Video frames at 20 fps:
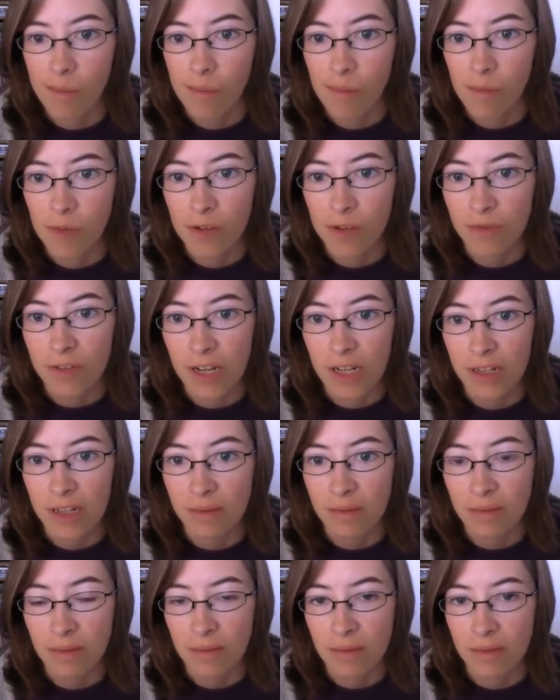We've got
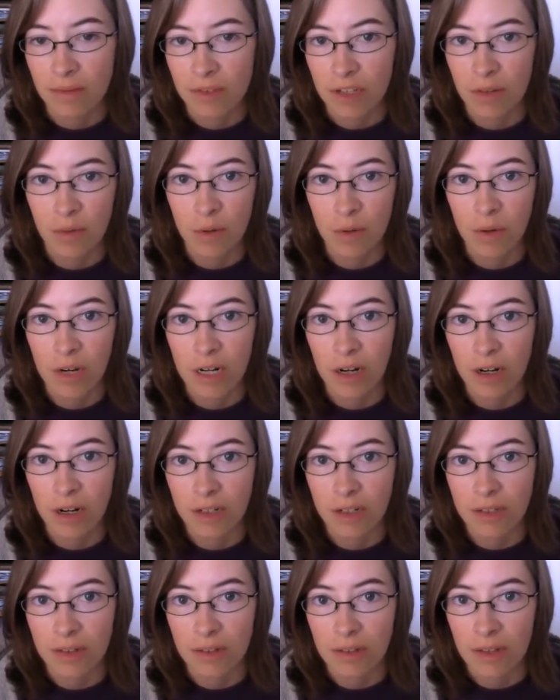several great
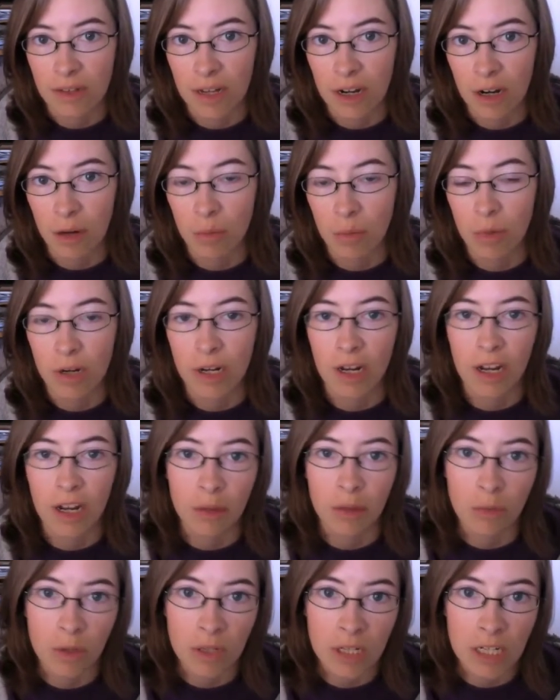artists in there: Brett
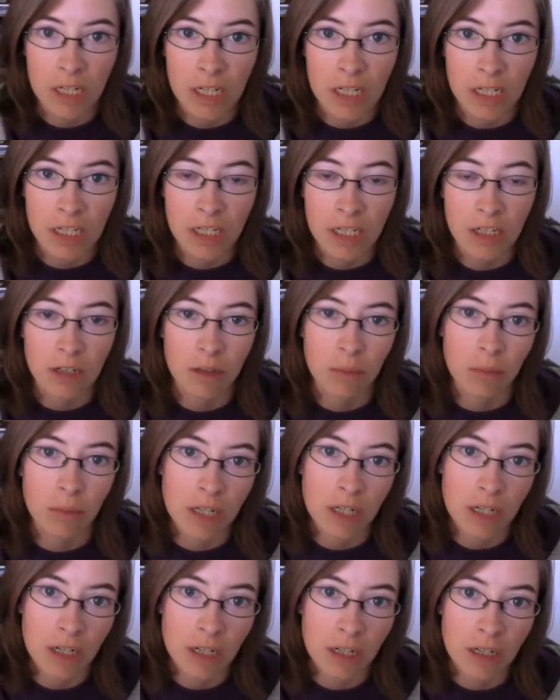Amory, Akira
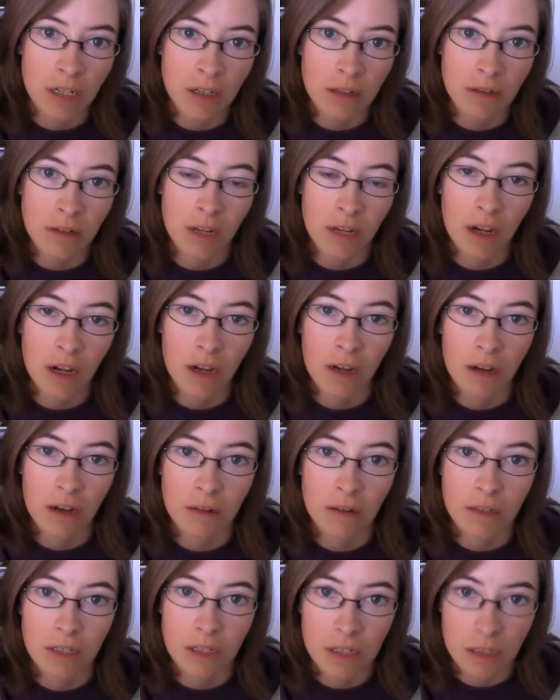Beard,
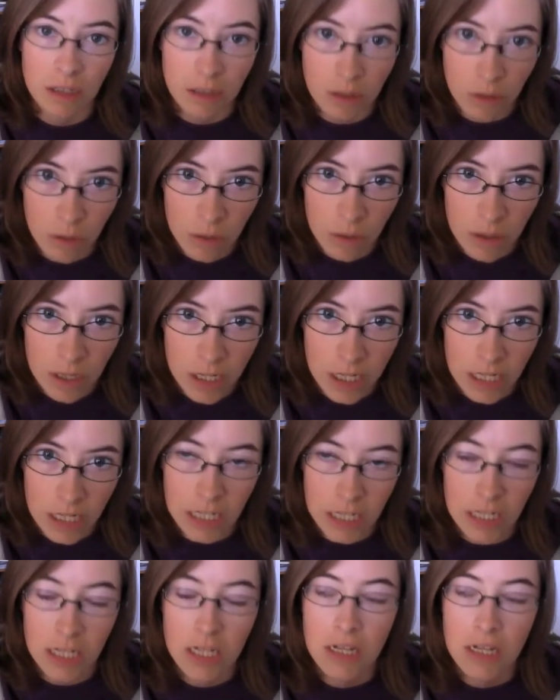Lyrica Glory,